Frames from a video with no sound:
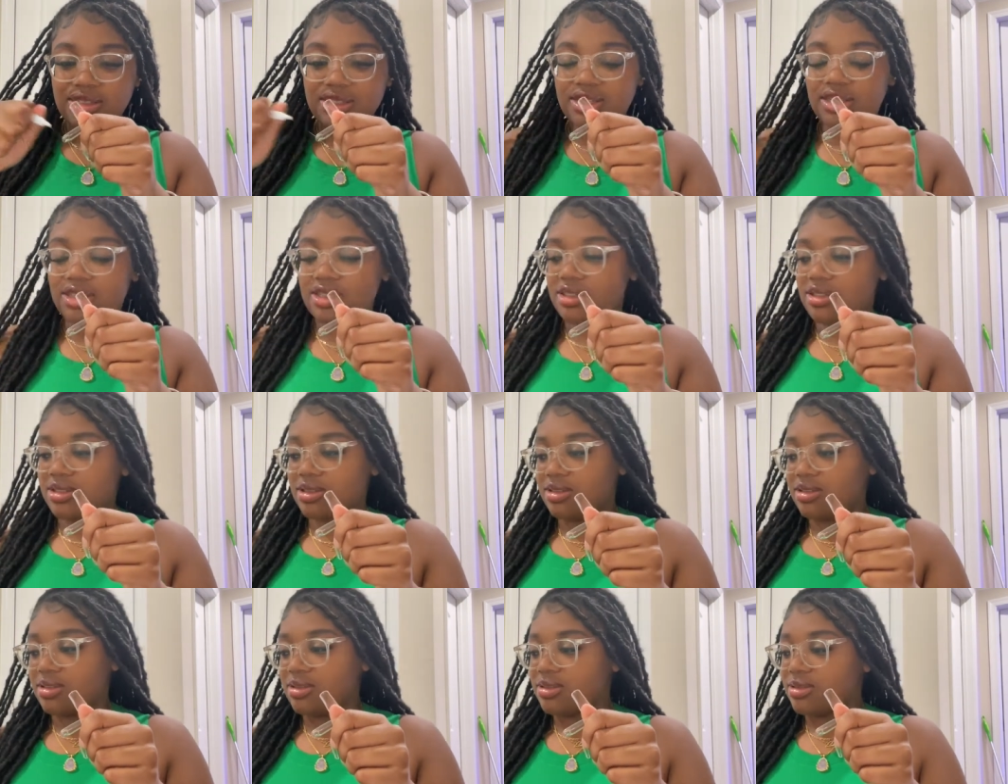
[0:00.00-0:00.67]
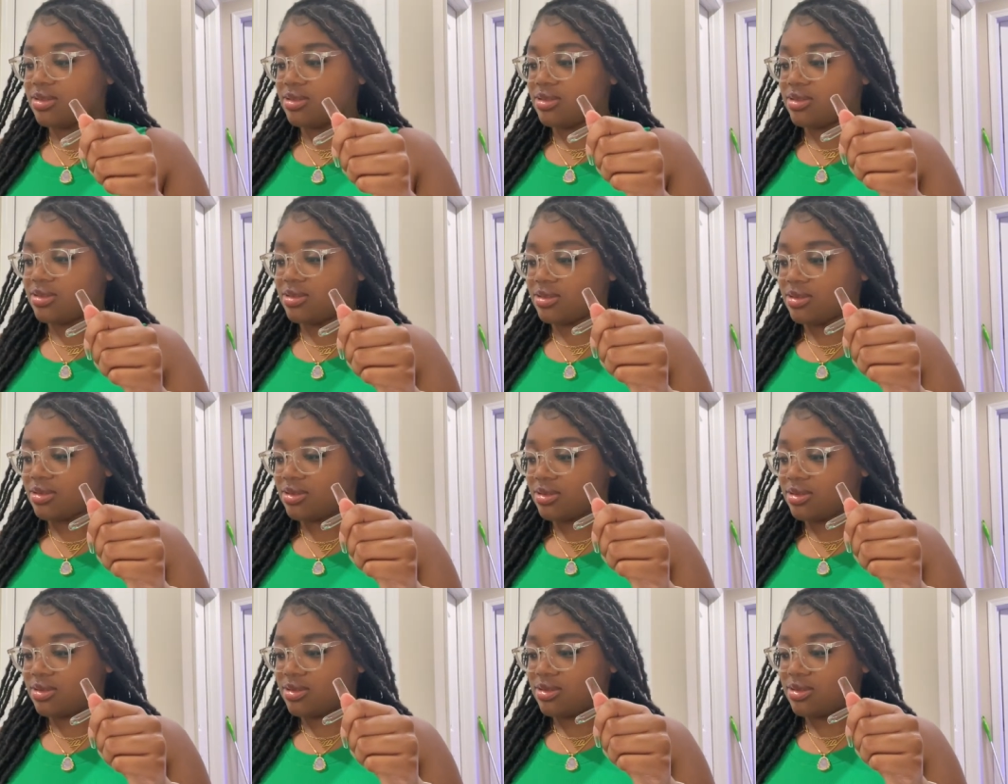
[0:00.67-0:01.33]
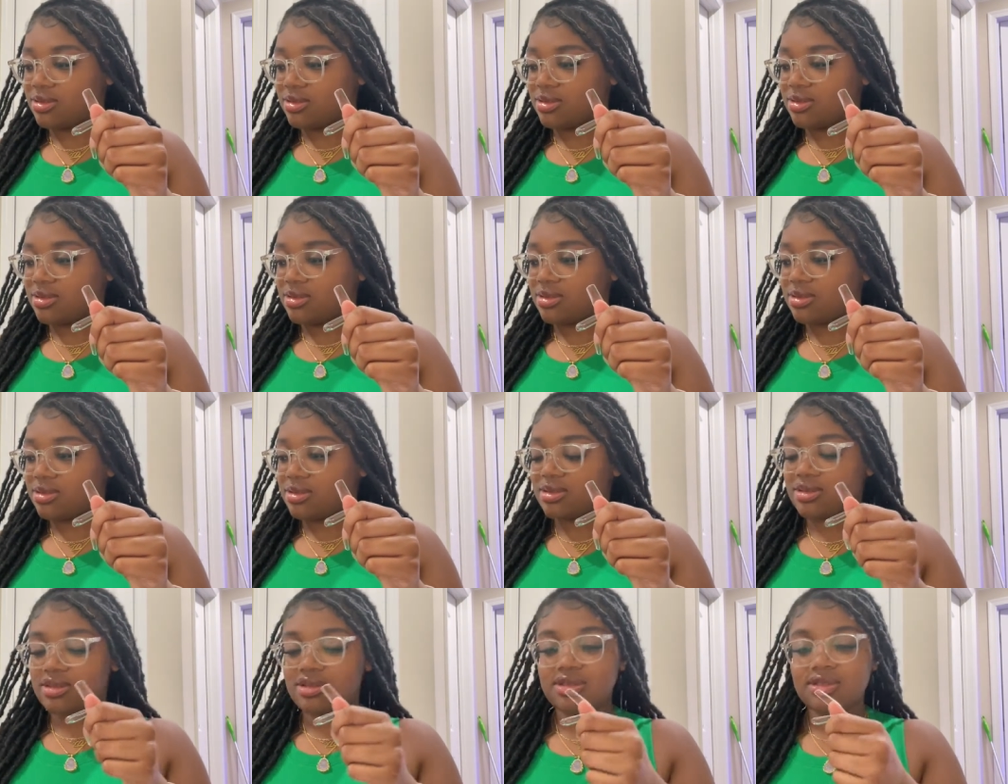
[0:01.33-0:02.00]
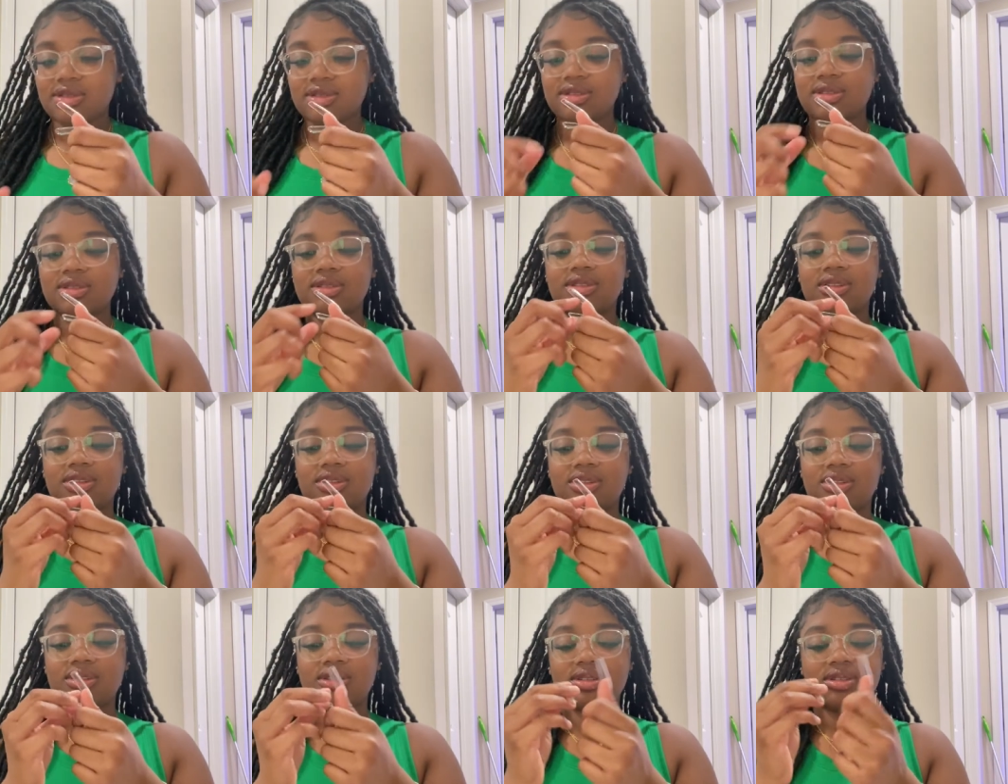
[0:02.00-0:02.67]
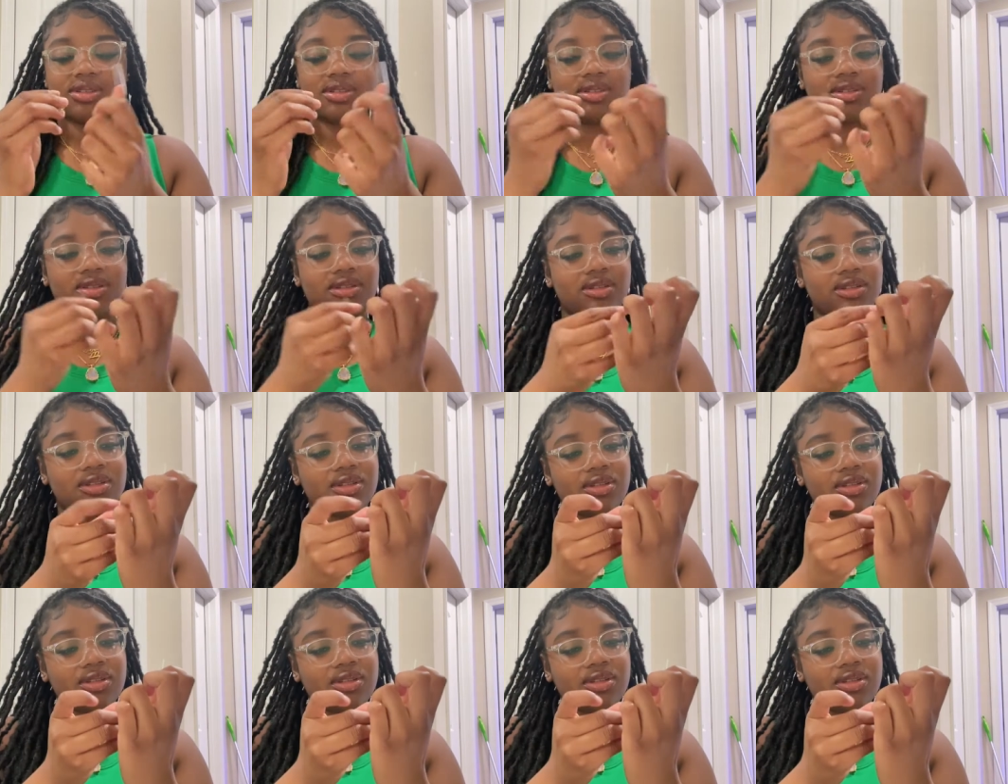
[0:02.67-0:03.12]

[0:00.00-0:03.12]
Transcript: Here. I would have brought glue.